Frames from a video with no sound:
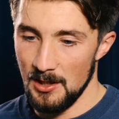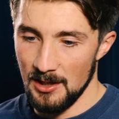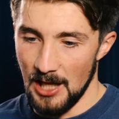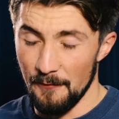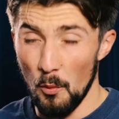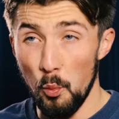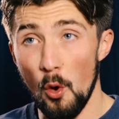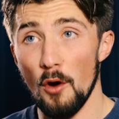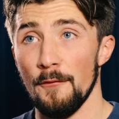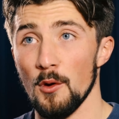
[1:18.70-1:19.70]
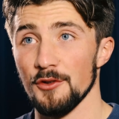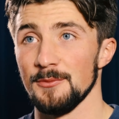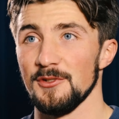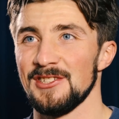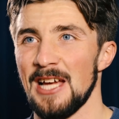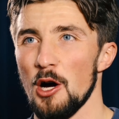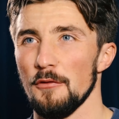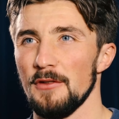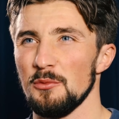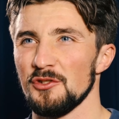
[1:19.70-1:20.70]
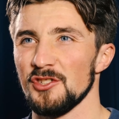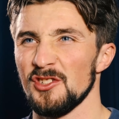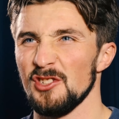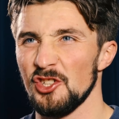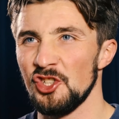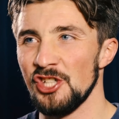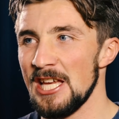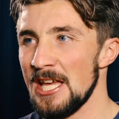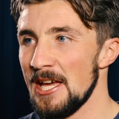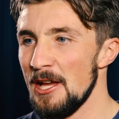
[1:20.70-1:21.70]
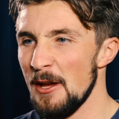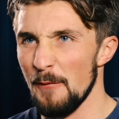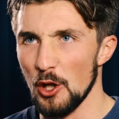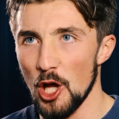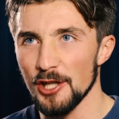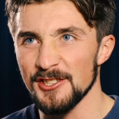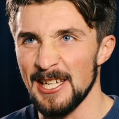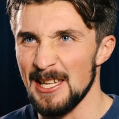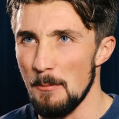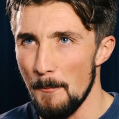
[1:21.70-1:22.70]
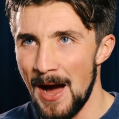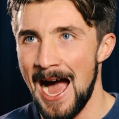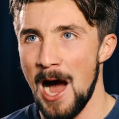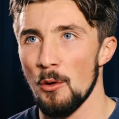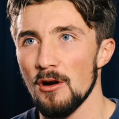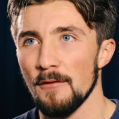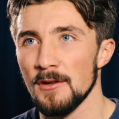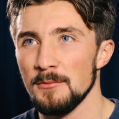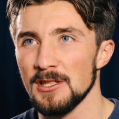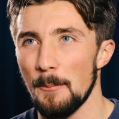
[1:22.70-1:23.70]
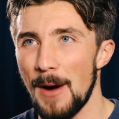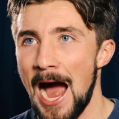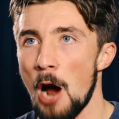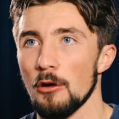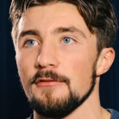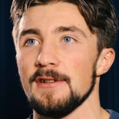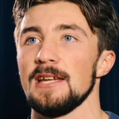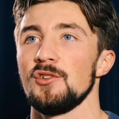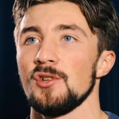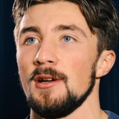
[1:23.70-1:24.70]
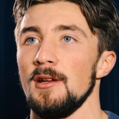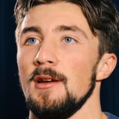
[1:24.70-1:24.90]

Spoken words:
like, the waterfalls themselves. It was just the sheer velocity and power of them and the power of nature.